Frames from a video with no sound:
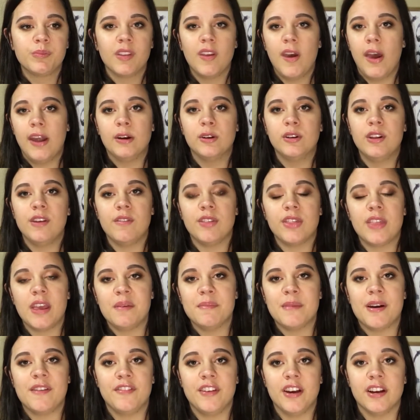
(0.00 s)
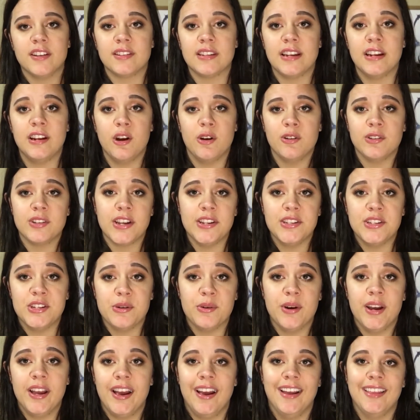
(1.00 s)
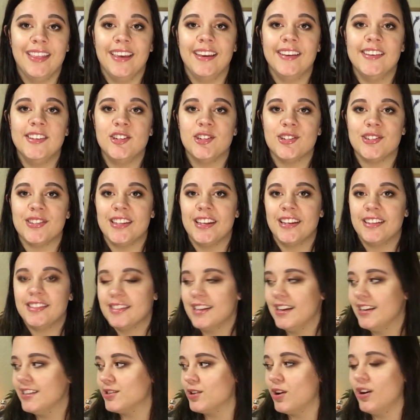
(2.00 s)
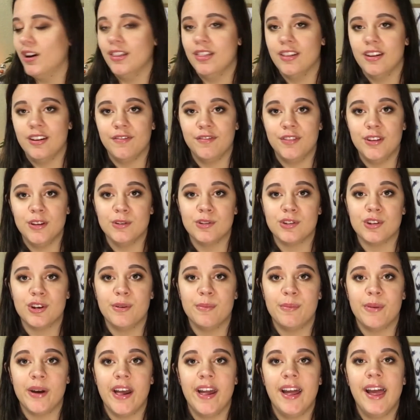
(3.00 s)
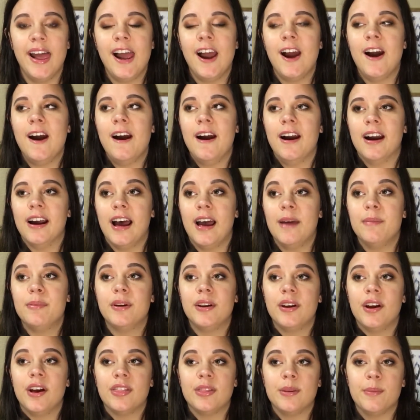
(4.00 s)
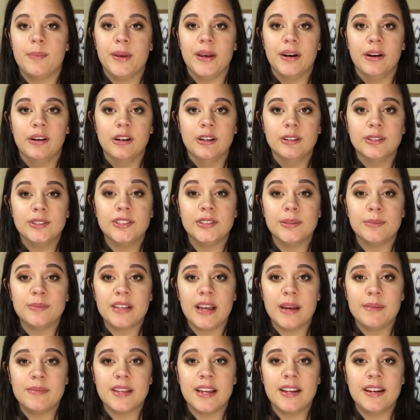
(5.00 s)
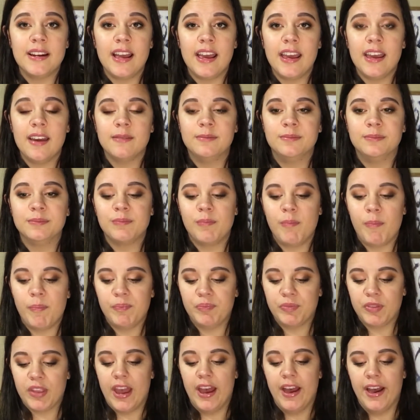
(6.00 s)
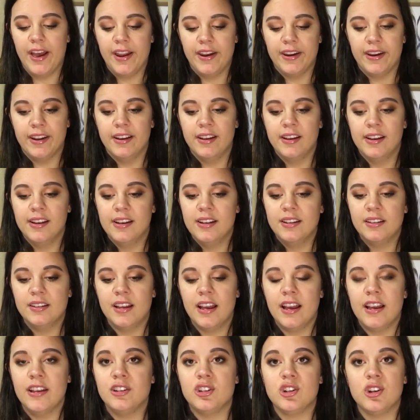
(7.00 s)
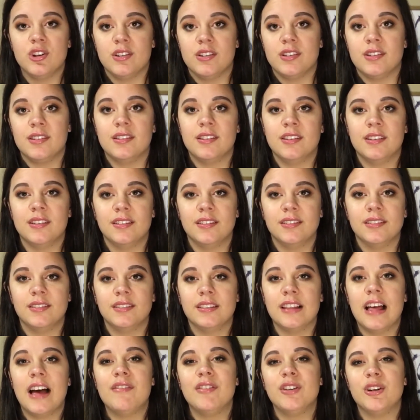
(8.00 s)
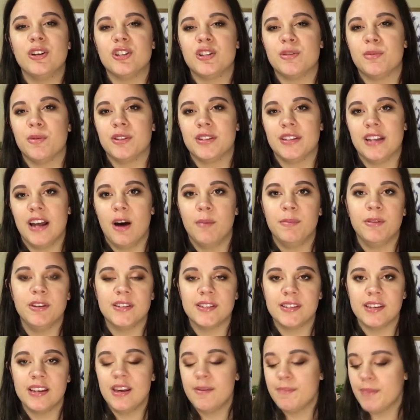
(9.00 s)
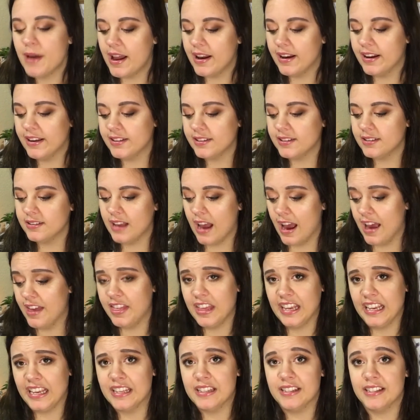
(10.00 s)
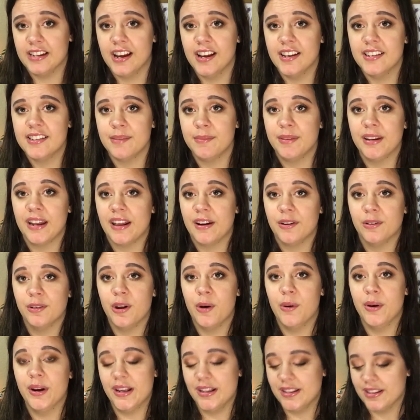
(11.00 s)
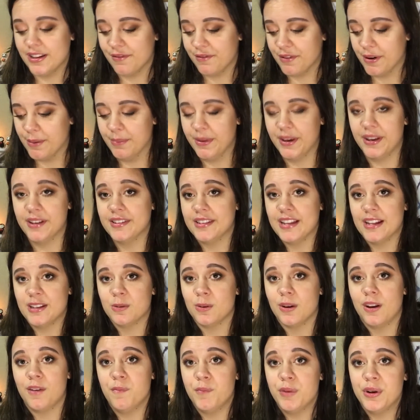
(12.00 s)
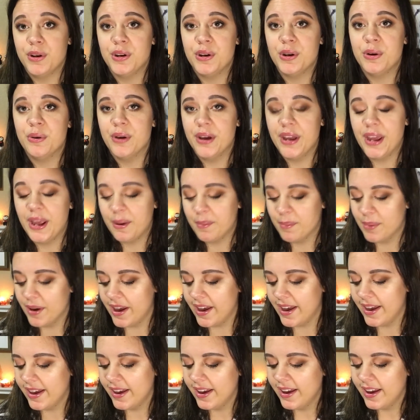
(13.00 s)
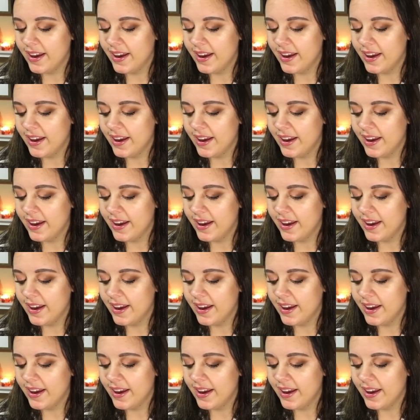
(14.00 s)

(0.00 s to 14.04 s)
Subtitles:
I don't even think my fiance knows I do it. I think he just thinks that it's all in the diffuser, but I put it on the pillows sometimes at night, and it just, lavender is supposed to help you sleep, and I think it does. I mean, I don't know any different because that's what I've been doing, but